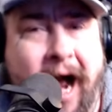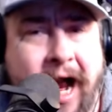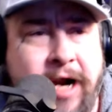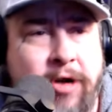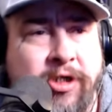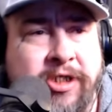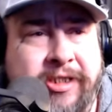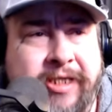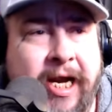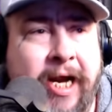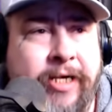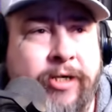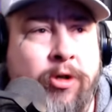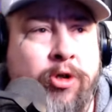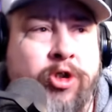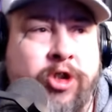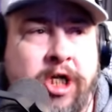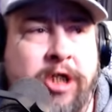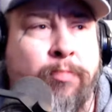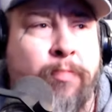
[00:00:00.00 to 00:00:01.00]
standard
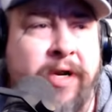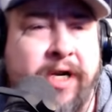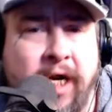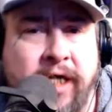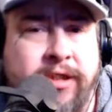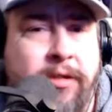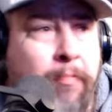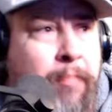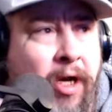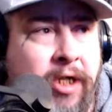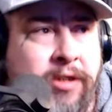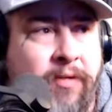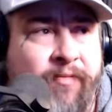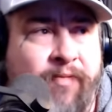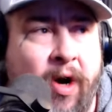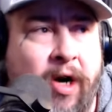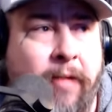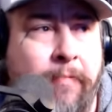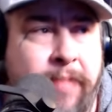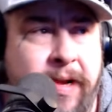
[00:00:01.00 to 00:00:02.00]
just because a bunch of
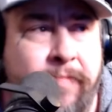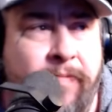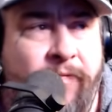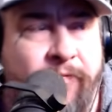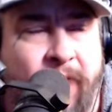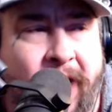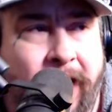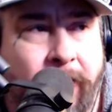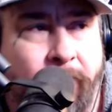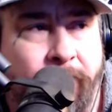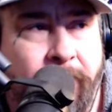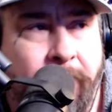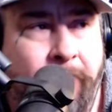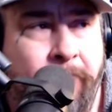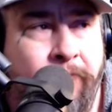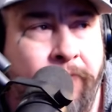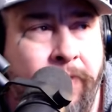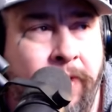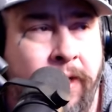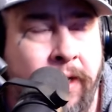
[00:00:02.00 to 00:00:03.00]
fucking people follow them.
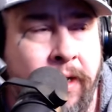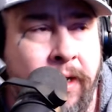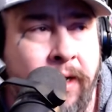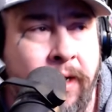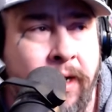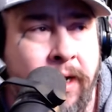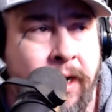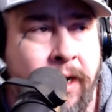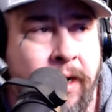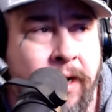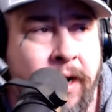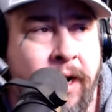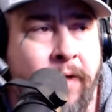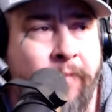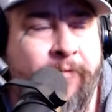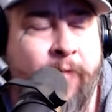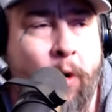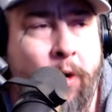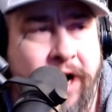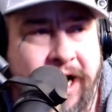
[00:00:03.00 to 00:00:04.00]

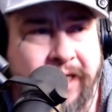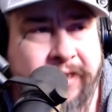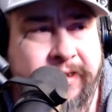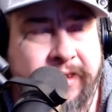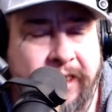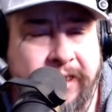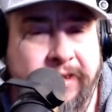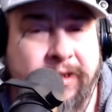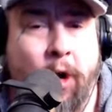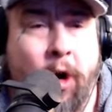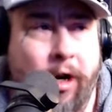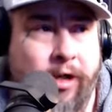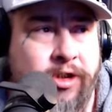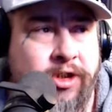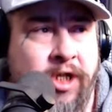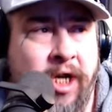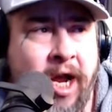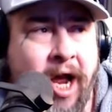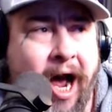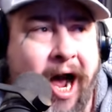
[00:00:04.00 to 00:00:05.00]
For instance, Harsh,
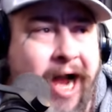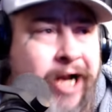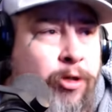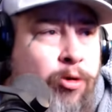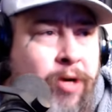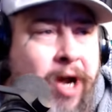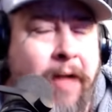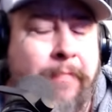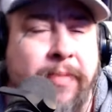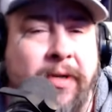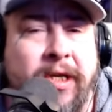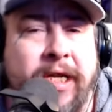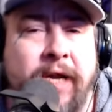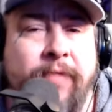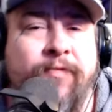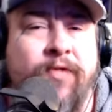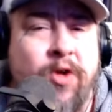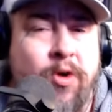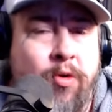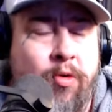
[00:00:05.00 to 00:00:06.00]
I do not believe
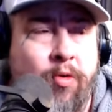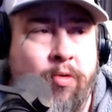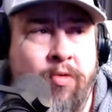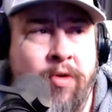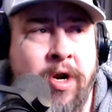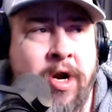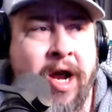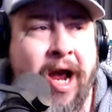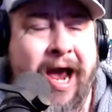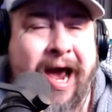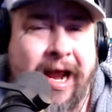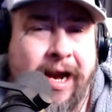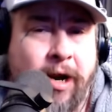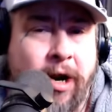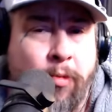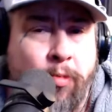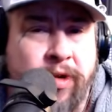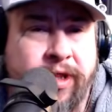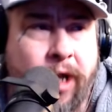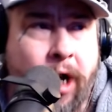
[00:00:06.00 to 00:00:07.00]
you
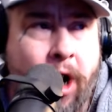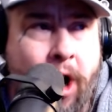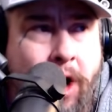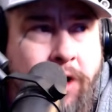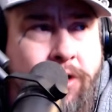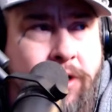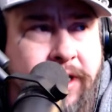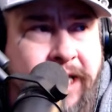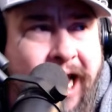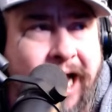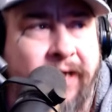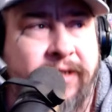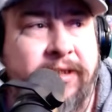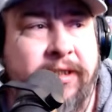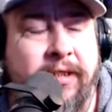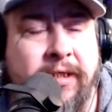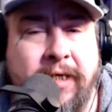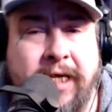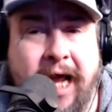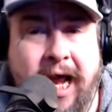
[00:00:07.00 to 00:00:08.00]
with
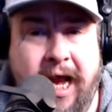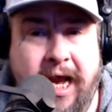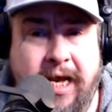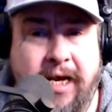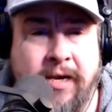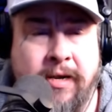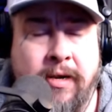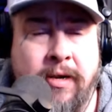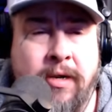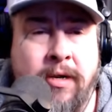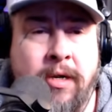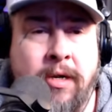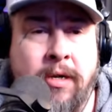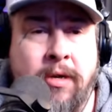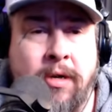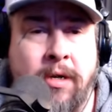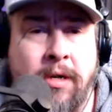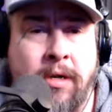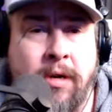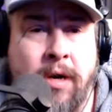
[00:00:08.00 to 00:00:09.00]
100,000
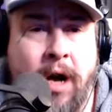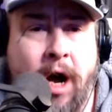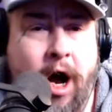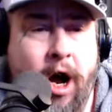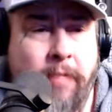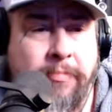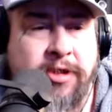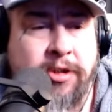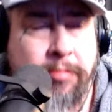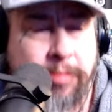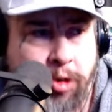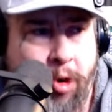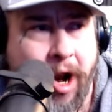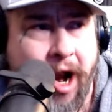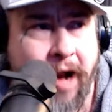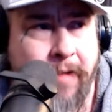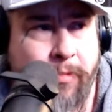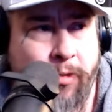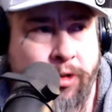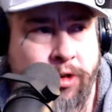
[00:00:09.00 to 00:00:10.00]

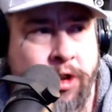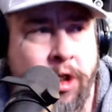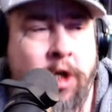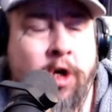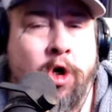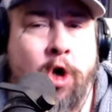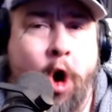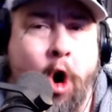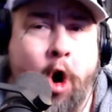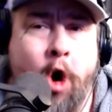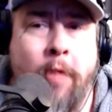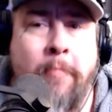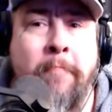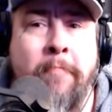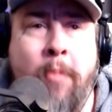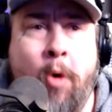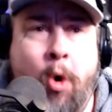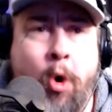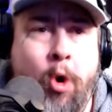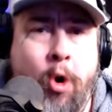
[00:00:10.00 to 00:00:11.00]
subscribers are
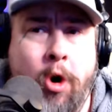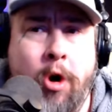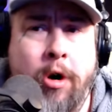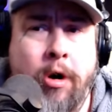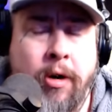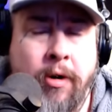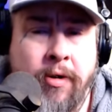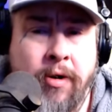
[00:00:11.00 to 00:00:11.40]
more